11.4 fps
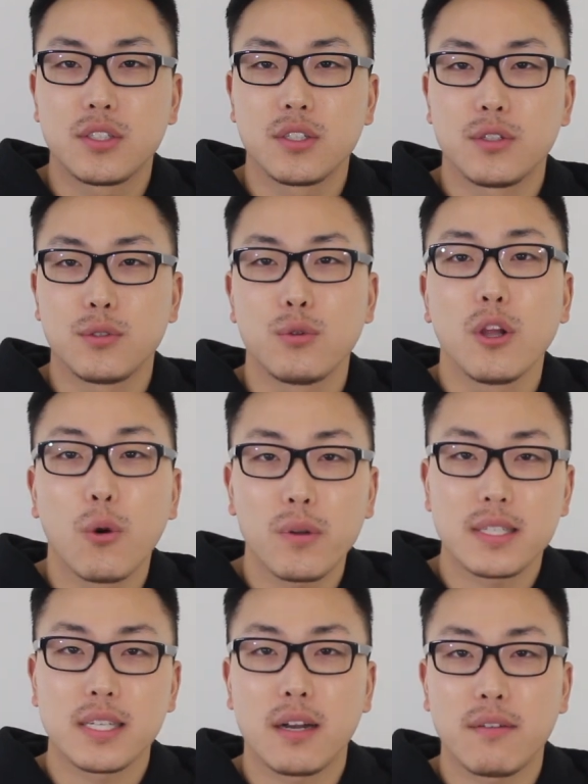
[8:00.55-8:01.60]
to lower
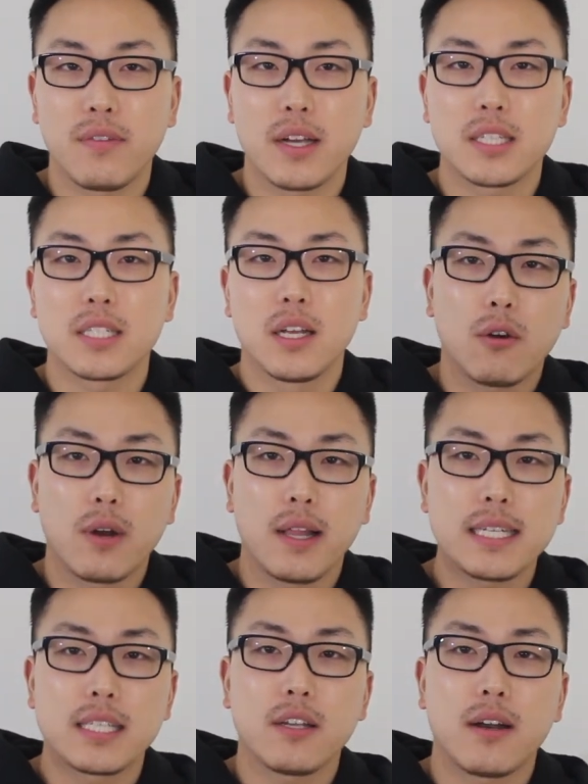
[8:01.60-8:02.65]
the side effects, or at
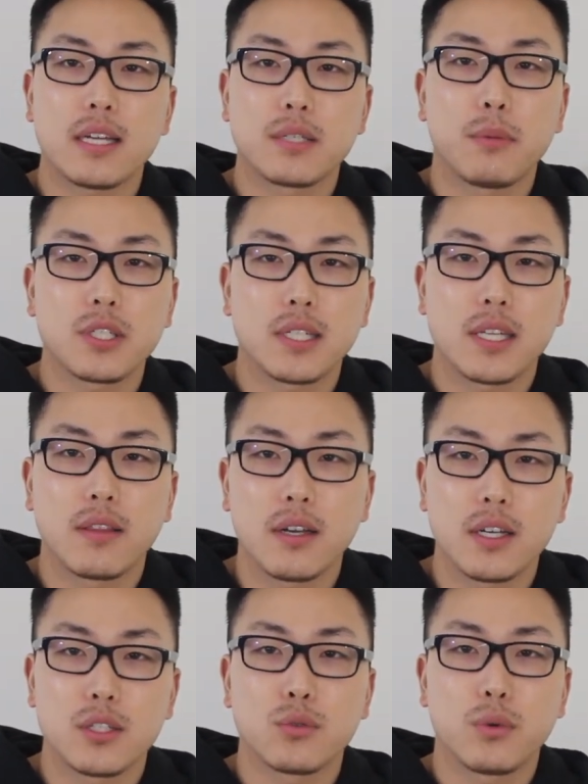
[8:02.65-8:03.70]
least not as much as it
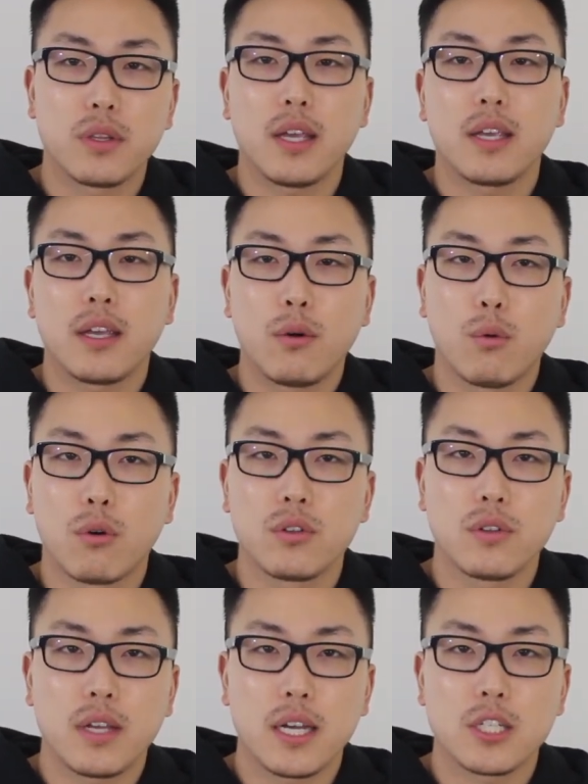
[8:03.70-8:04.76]
does when taking oral
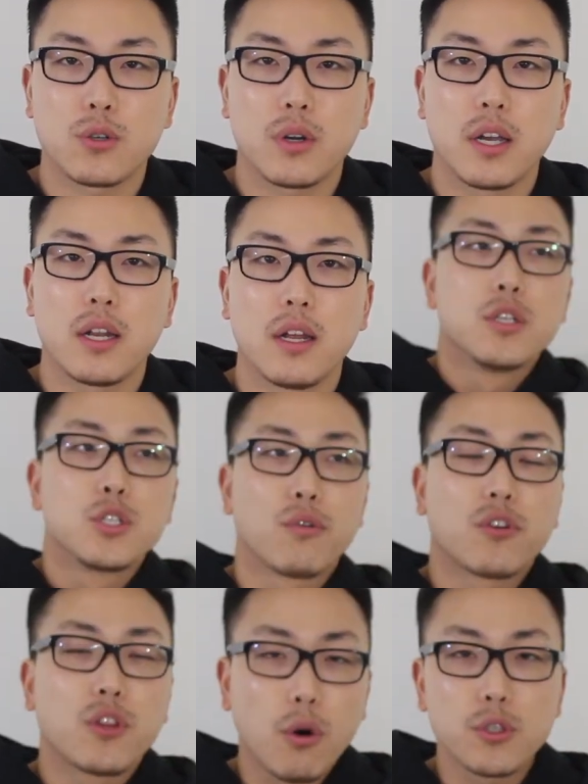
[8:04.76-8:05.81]
dutasteride. So
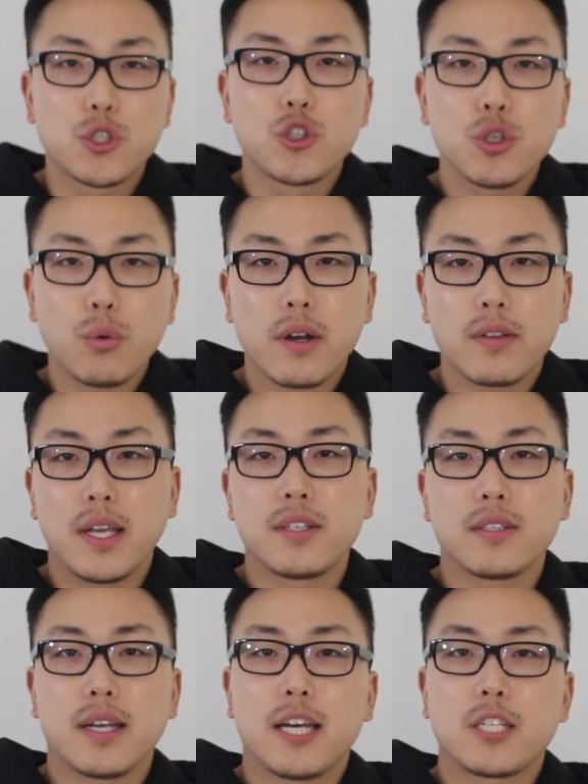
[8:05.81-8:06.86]
for those who do want to take
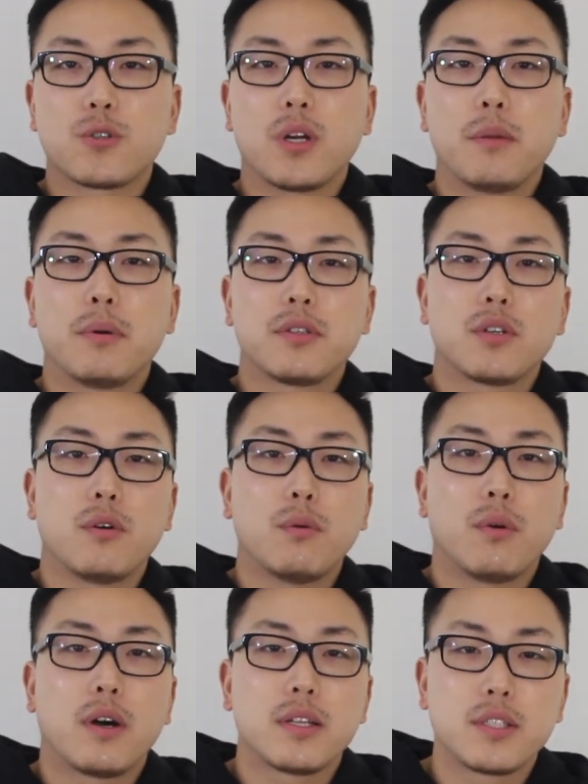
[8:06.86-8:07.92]
dutasteride but
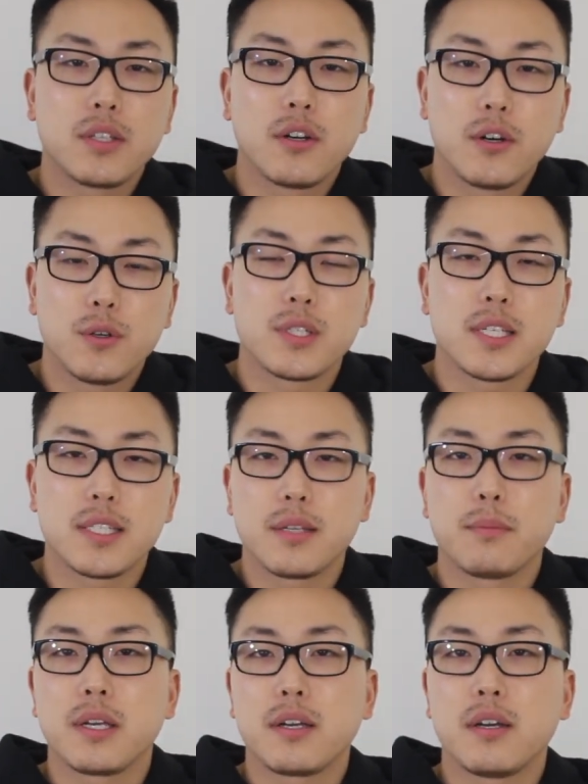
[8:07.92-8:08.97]
don't want it to go
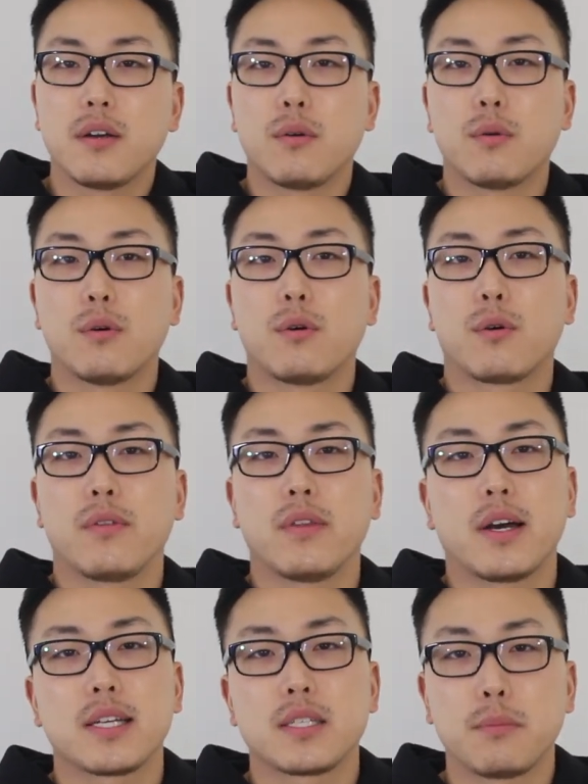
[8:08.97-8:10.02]
systemic or
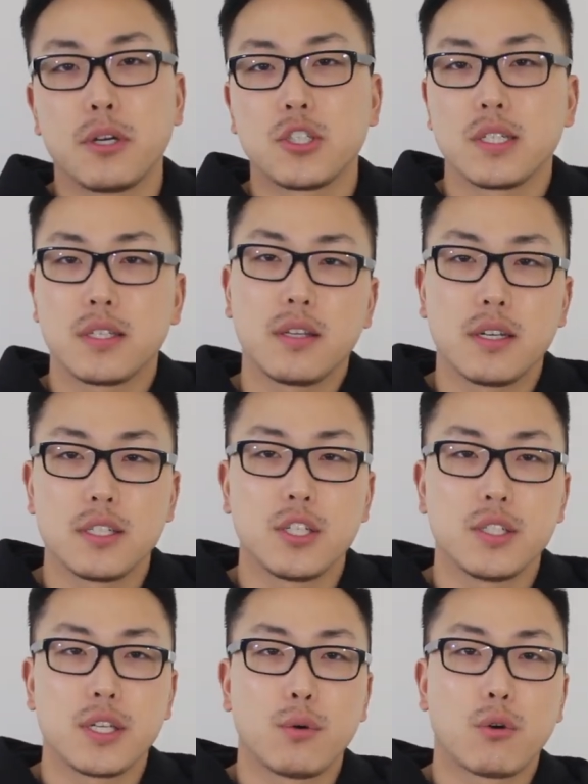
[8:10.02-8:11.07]
not as much as it does
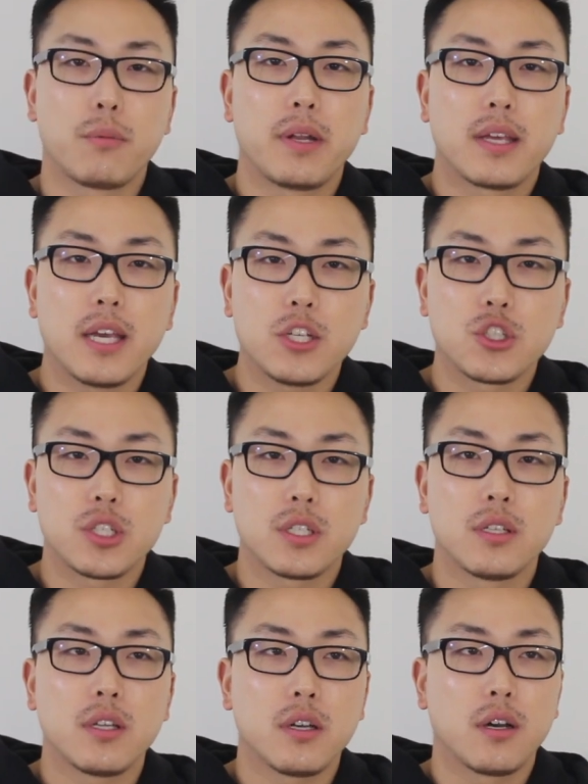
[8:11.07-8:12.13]
using oral
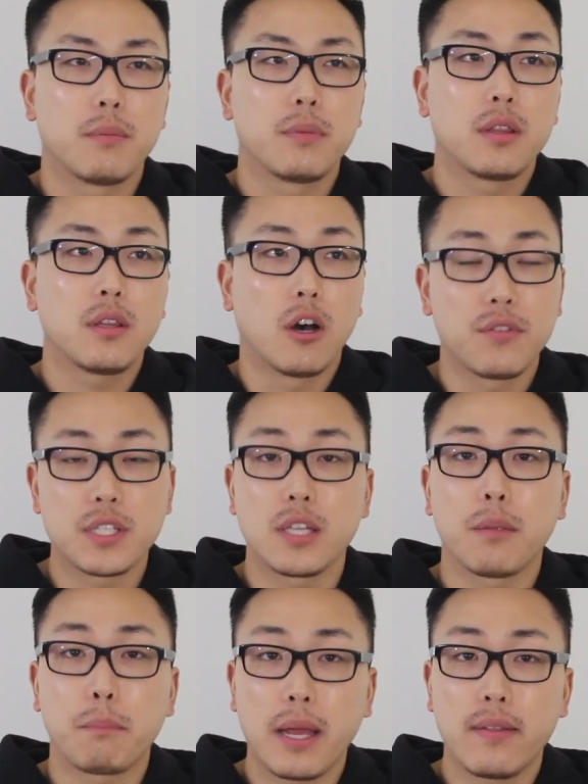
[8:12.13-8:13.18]
medication, um, obviously
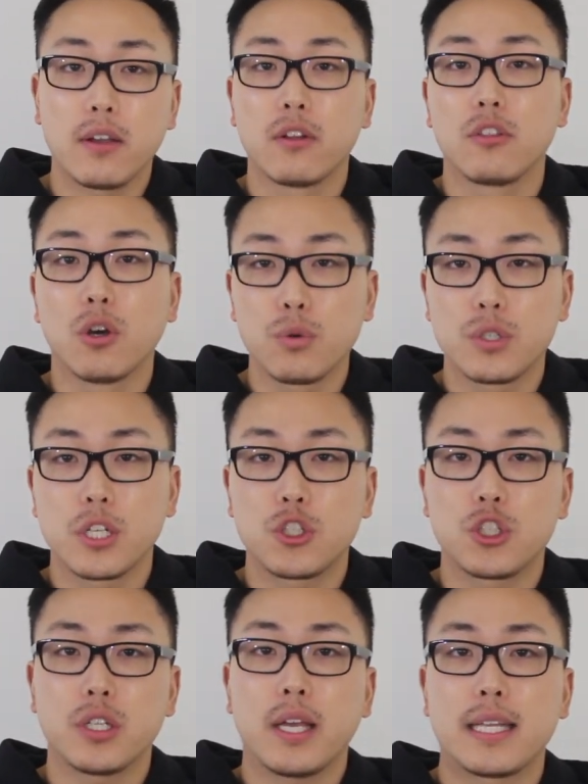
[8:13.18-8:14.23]
depending on
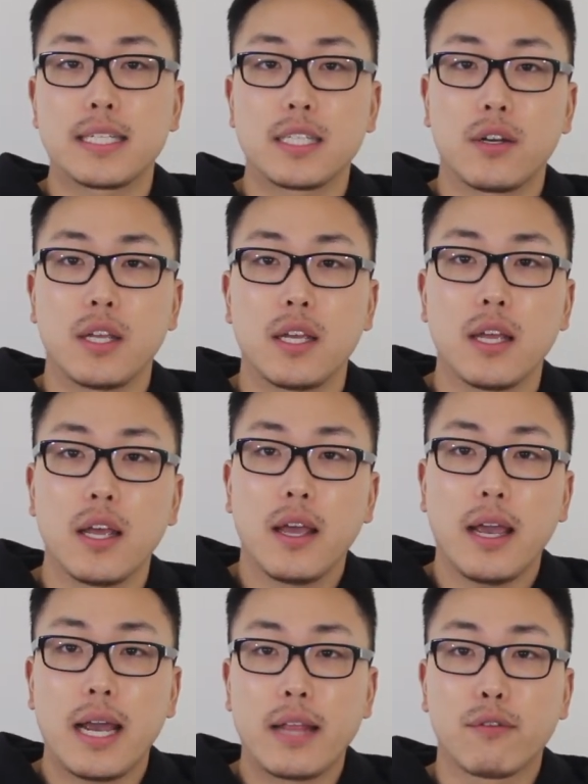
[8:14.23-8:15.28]
dosage and study
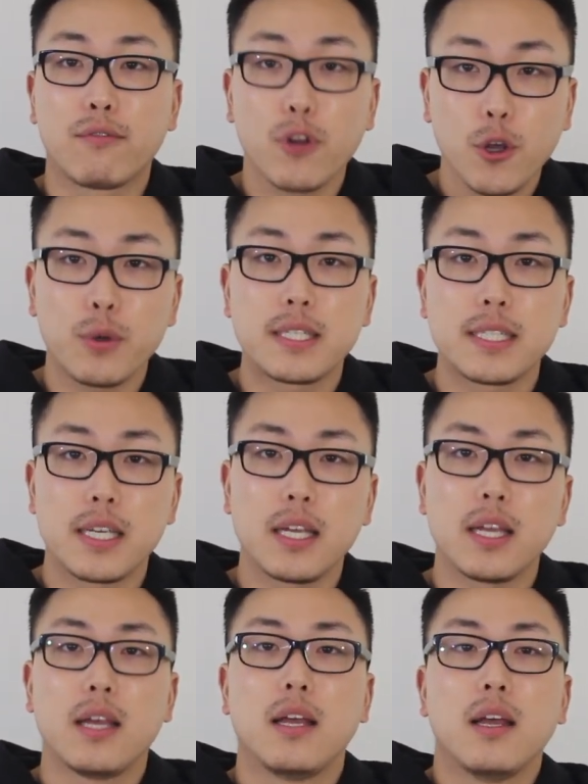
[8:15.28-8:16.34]
and the frequency,